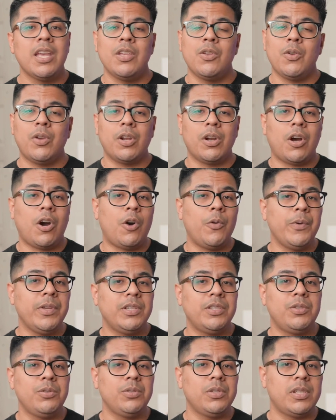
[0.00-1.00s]
you can
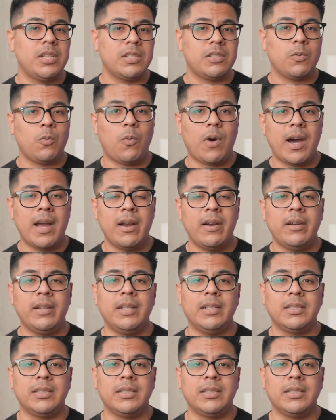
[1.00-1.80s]
always use this wired.